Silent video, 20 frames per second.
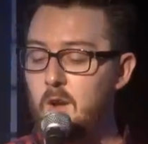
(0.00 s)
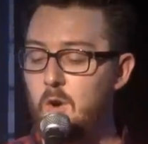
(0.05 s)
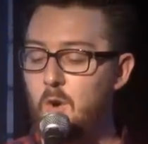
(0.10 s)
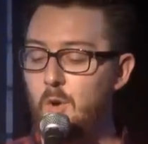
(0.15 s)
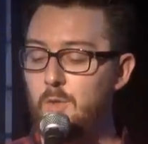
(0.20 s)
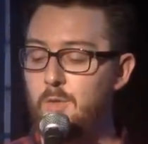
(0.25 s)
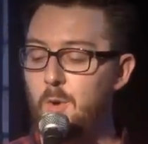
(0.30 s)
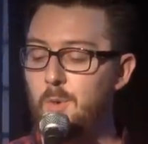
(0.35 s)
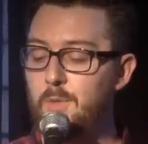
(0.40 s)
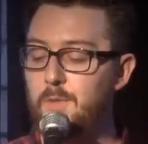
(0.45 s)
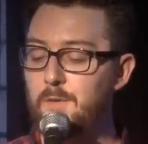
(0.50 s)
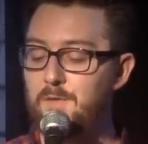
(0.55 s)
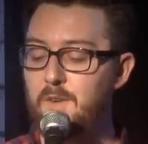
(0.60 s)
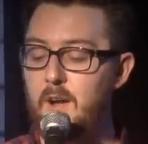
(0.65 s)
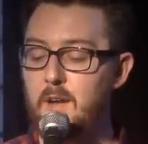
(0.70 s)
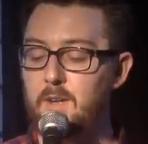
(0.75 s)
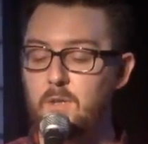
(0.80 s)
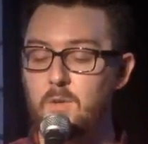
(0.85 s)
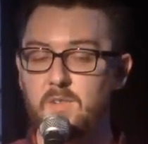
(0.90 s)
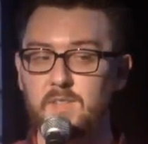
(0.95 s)
Although the
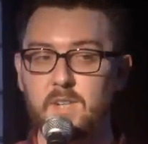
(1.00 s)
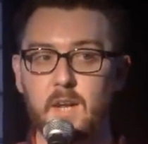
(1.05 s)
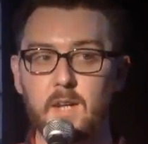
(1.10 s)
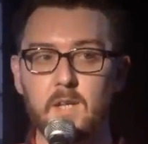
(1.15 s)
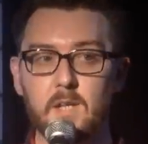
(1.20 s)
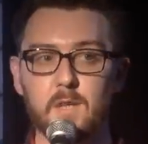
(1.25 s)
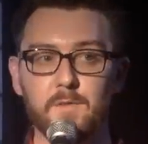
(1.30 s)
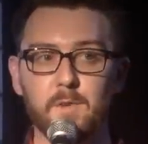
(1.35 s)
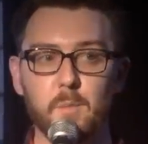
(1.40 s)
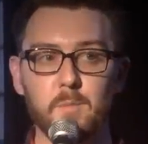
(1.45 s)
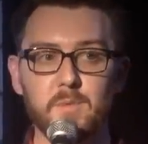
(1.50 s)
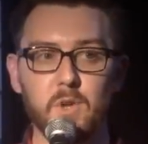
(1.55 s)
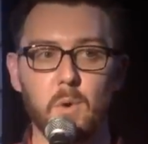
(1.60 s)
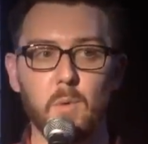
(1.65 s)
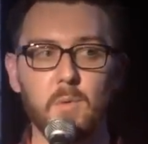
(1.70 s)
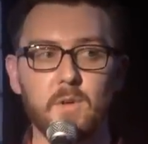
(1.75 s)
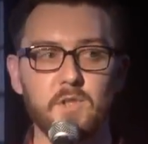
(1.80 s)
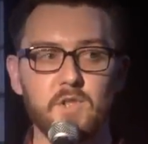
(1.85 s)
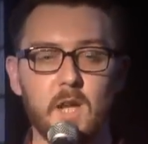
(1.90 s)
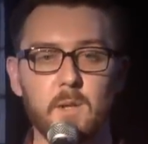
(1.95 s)
fact you signed it from
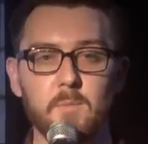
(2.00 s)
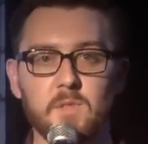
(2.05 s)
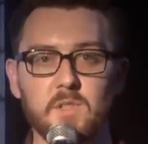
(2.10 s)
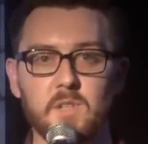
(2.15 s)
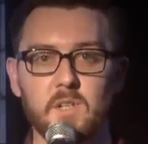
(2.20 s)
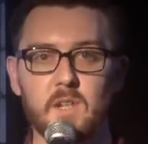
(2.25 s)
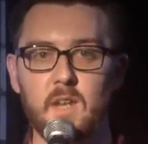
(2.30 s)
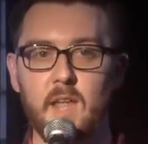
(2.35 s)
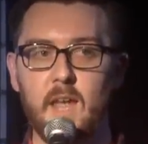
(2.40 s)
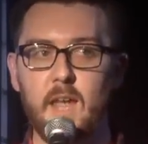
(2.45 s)
Tony Jameson,